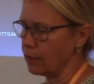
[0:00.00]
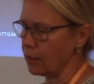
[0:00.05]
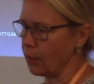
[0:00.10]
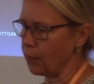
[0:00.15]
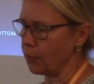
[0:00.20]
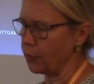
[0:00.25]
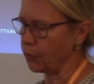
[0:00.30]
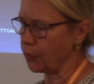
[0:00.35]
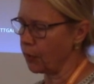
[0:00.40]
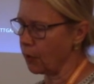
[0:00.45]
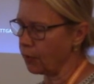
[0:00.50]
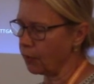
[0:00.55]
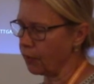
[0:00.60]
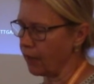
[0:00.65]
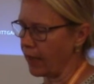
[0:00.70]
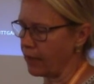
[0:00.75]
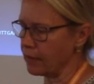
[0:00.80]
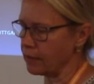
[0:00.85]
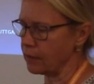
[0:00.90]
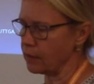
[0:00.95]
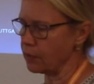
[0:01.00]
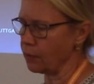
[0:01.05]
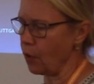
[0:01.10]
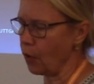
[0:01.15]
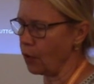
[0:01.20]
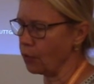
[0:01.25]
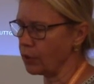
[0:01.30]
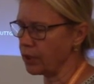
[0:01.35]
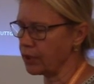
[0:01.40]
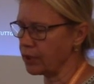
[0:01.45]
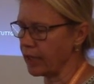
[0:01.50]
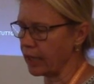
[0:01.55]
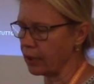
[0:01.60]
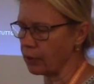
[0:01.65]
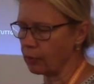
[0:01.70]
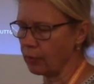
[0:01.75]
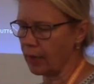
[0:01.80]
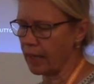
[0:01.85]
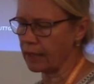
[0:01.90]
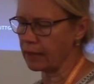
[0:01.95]
The surfaces were only
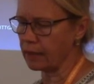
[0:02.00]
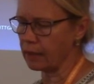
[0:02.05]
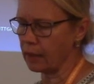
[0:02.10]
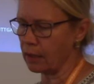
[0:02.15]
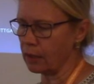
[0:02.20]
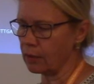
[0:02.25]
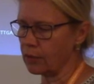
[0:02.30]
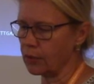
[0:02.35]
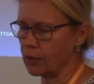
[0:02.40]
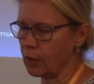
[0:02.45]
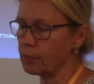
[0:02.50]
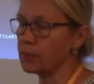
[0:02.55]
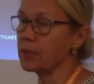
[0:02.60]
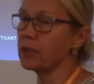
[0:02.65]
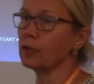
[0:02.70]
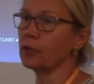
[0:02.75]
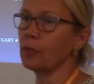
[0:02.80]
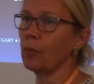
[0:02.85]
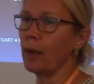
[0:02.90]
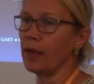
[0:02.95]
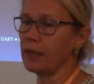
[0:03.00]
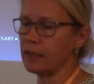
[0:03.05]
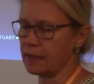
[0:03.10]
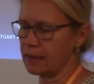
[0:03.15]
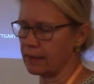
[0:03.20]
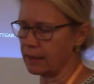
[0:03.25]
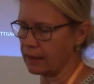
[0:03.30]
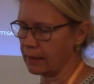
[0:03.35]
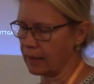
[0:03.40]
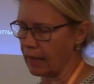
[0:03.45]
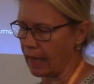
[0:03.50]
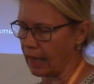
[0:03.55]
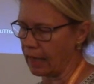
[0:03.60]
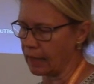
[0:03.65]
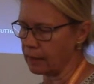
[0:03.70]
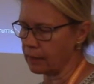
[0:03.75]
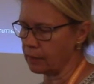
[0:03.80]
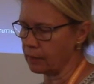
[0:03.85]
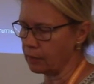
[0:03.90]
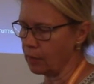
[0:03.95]
decorated in a subsequent
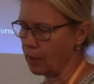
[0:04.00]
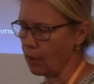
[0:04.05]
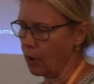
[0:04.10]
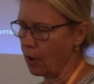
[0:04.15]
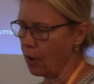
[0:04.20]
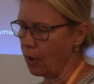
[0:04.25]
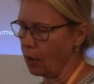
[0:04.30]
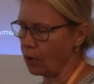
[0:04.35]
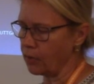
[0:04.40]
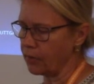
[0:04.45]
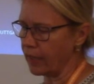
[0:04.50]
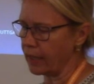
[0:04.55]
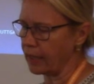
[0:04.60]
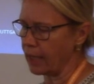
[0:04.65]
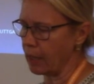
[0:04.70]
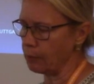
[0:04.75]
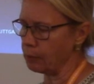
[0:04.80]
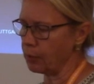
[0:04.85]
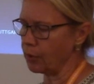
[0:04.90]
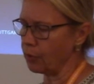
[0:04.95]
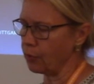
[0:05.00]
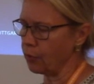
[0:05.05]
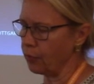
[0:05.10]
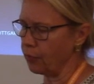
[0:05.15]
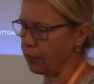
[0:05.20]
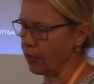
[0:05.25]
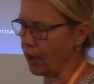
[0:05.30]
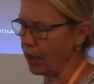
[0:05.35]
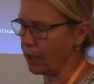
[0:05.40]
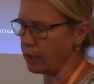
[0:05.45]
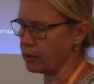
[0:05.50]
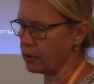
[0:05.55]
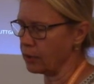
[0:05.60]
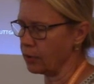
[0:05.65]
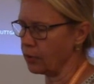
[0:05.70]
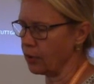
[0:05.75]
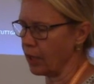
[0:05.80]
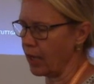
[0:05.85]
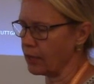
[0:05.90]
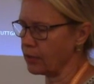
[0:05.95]
state, or they can be referred
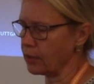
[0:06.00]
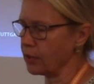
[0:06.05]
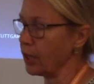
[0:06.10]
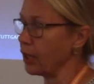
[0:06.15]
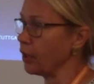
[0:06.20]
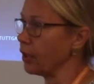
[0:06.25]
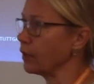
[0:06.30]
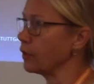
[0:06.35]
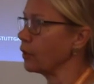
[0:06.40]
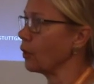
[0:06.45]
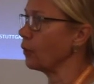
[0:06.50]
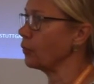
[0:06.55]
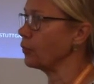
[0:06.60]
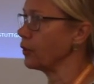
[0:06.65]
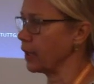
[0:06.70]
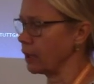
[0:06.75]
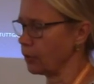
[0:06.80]
to as carriers of